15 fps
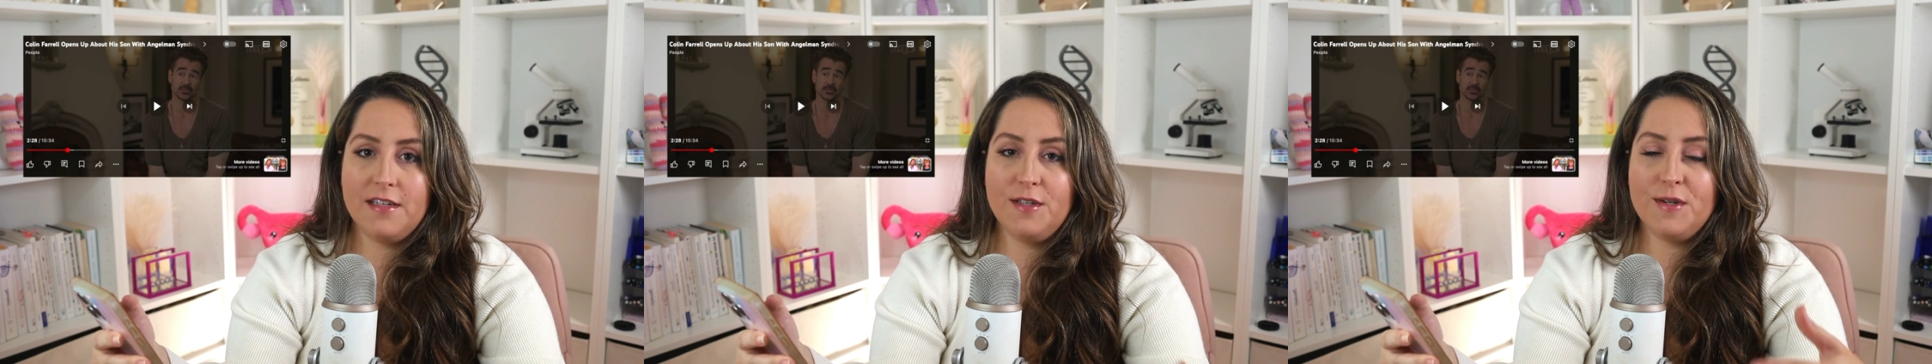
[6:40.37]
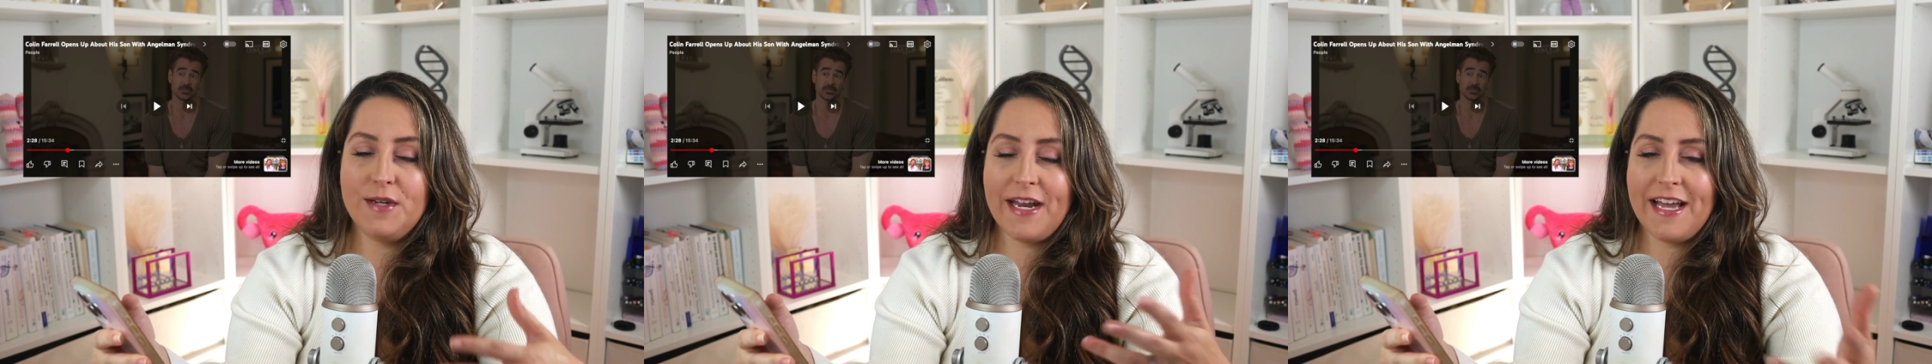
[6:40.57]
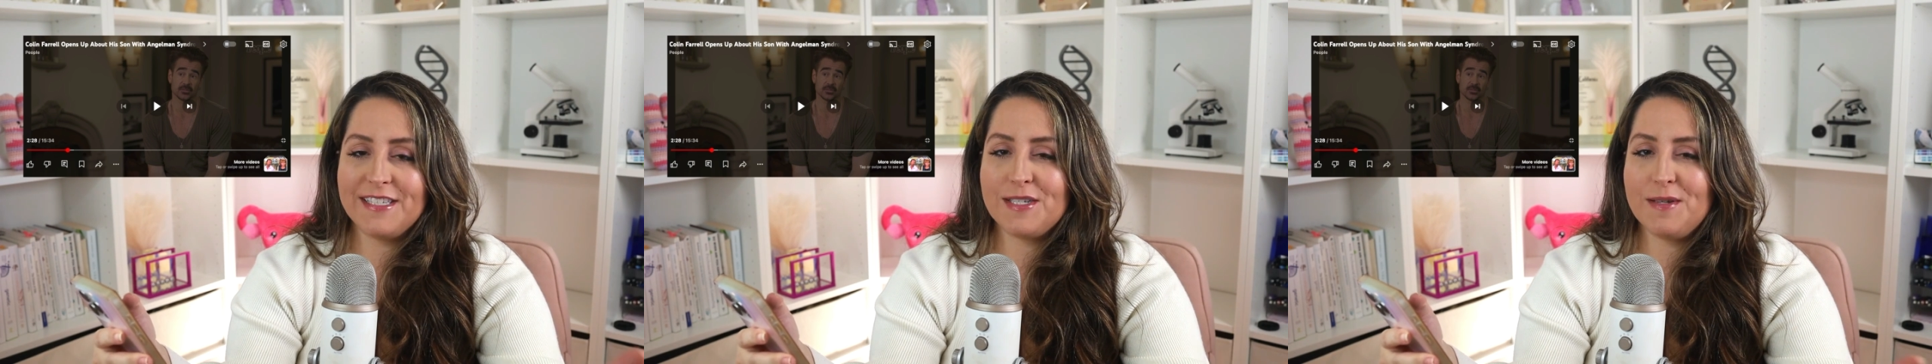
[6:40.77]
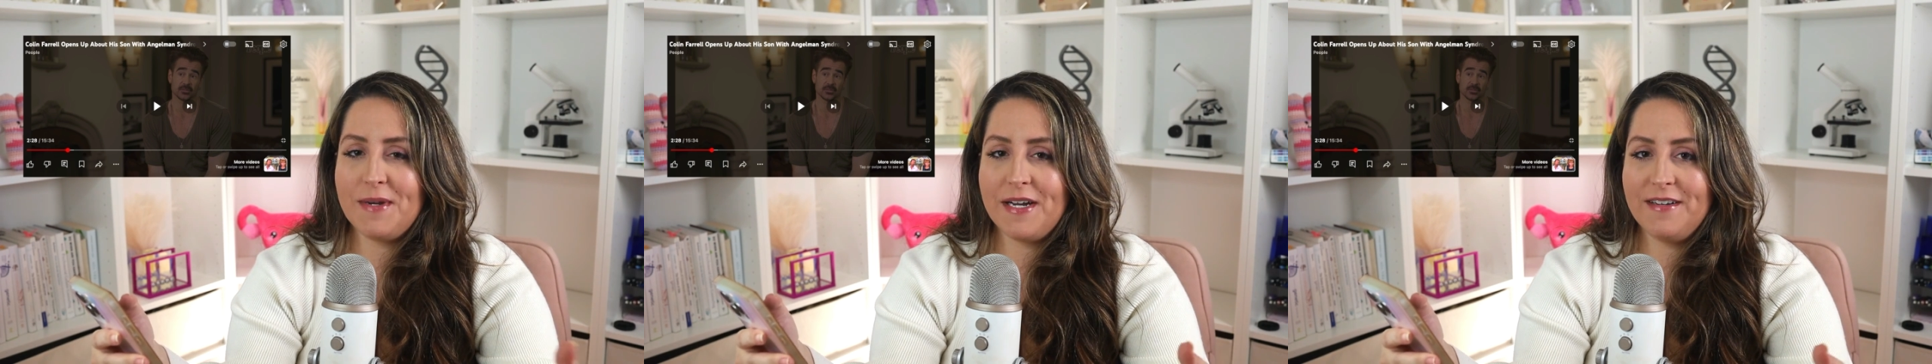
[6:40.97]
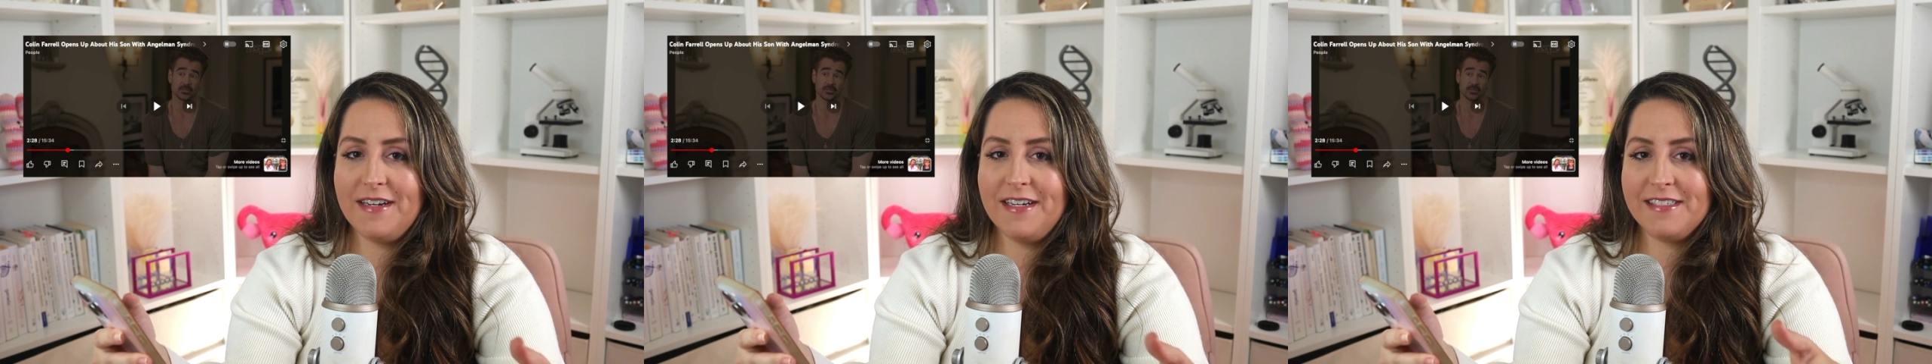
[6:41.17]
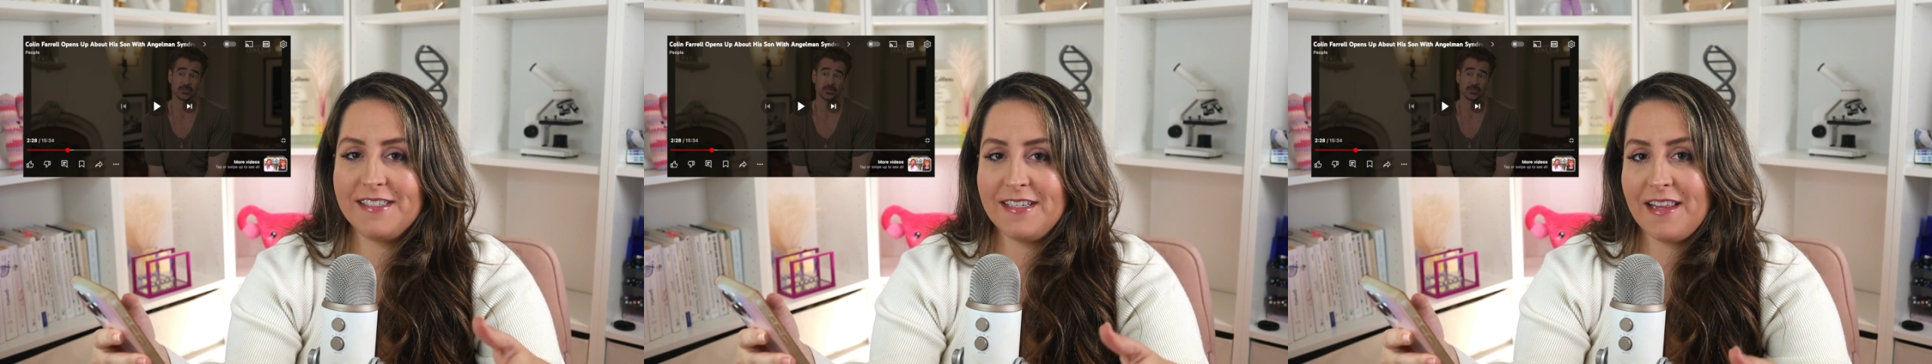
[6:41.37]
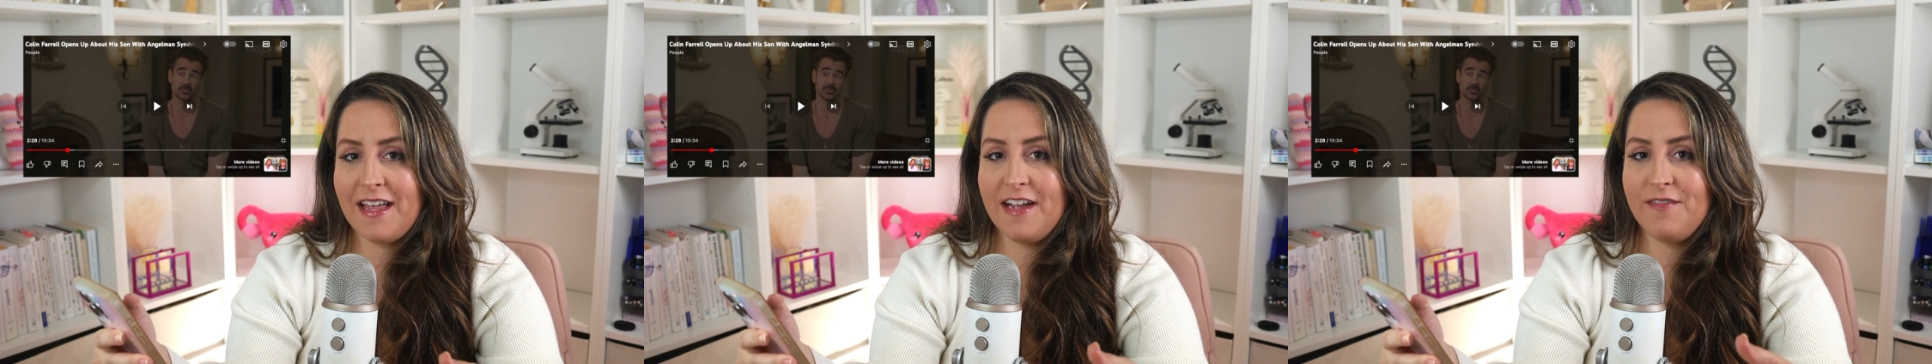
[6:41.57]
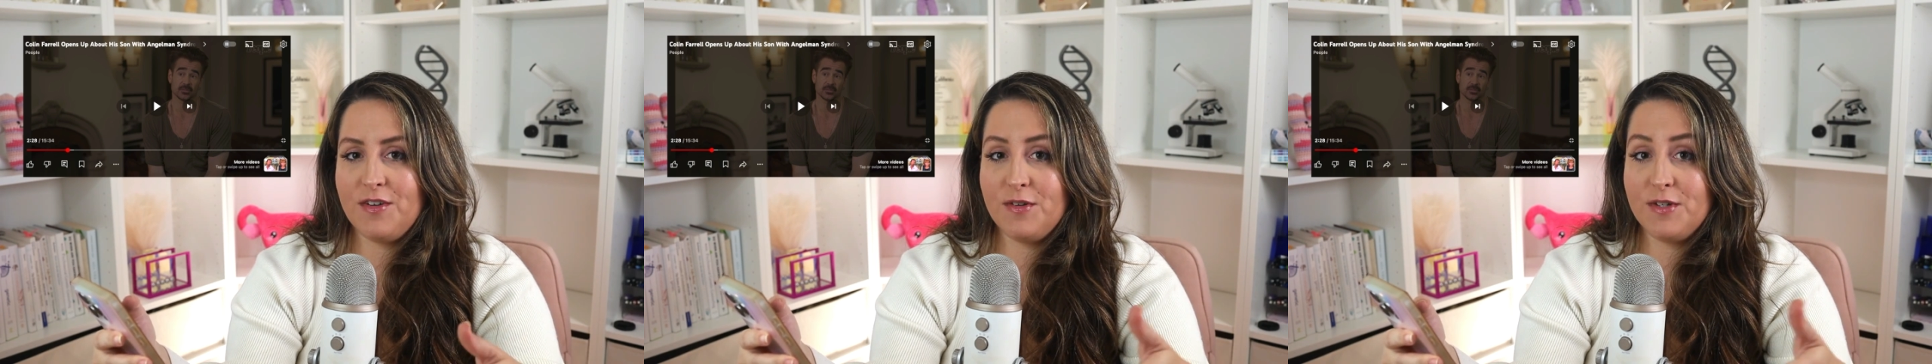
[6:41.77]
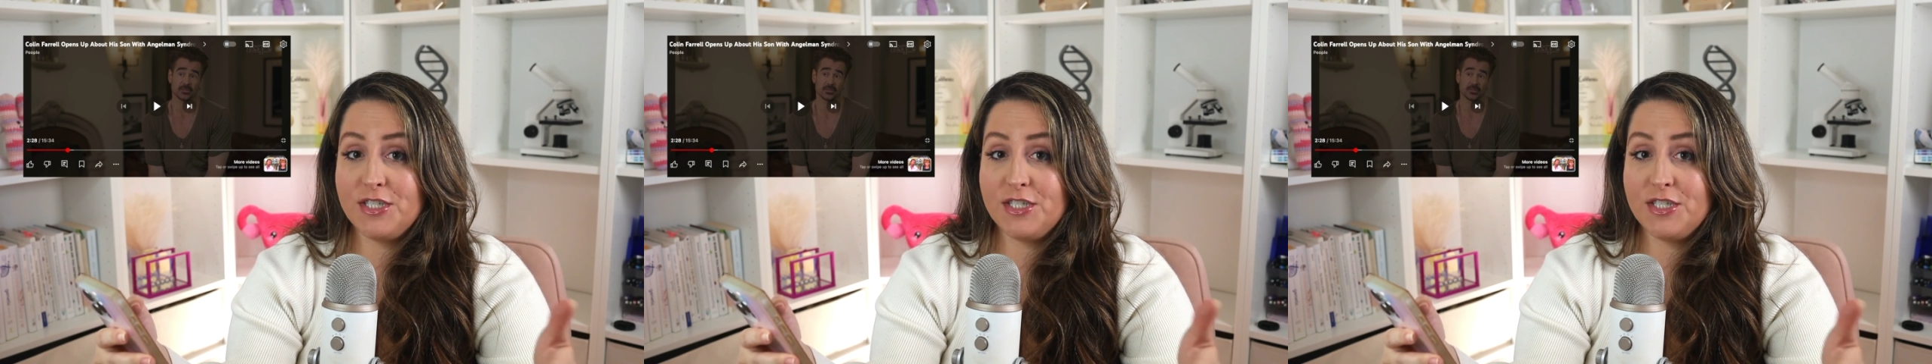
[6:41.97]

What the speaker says: you can ask about a saliva or